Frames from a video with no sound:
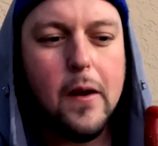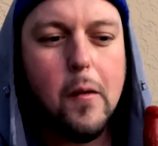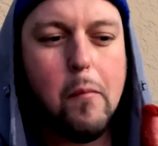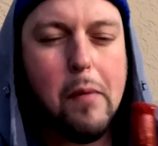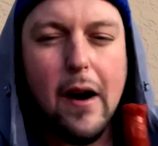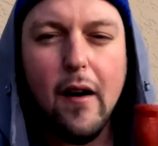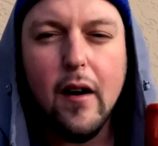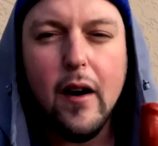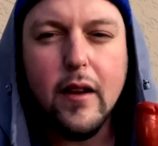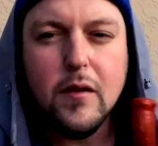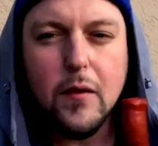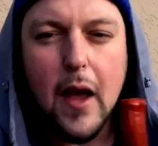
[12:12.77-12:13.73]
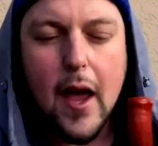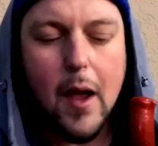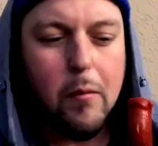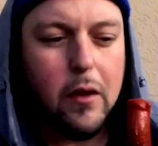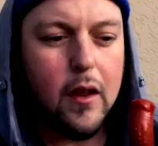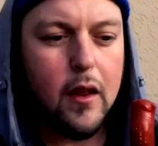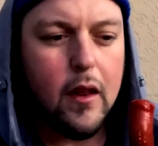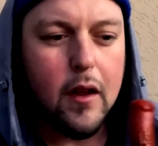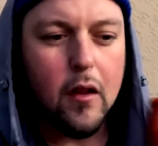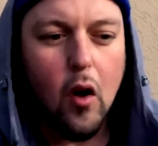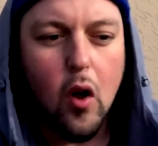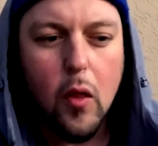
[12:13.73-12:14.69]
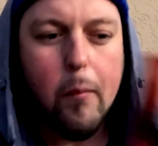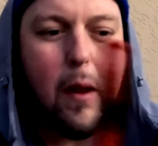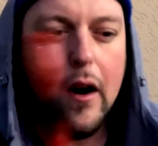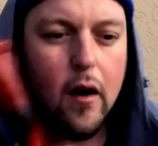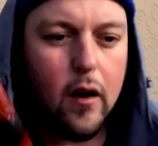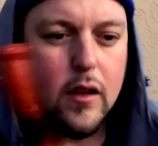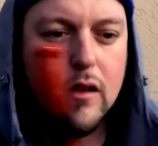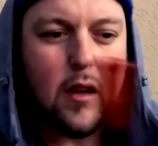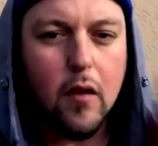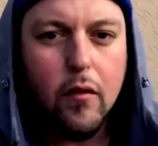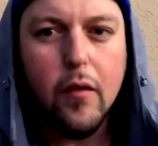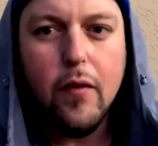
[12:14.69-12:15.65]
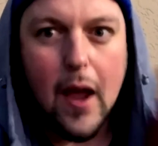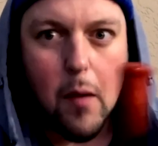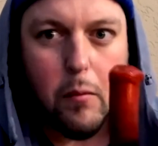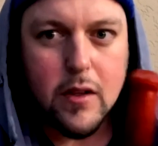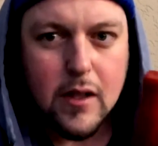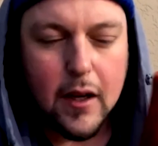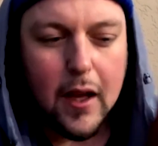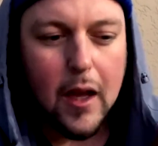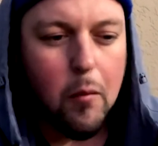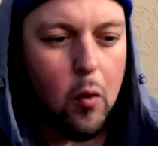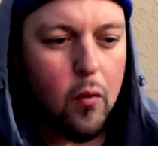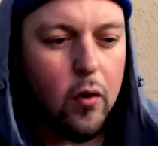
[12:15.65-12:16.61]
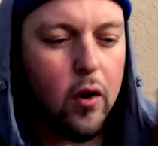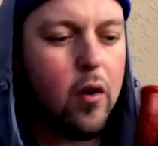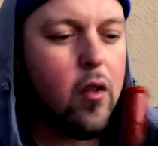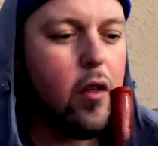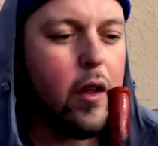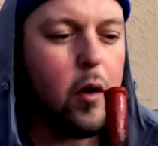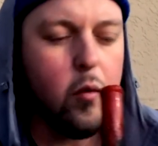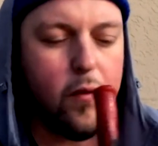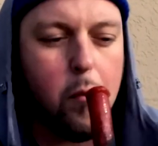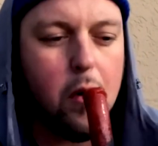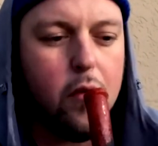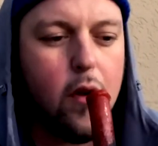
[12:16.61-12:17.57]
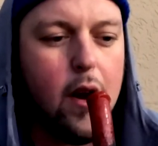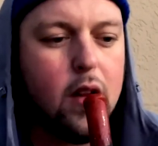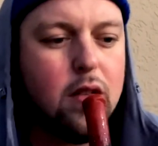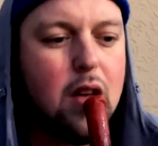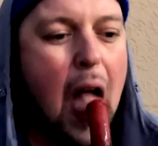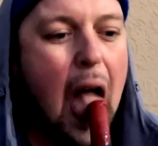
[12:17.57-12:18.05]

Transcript: parents, family, like all the parents of the families that came over, like from your friends,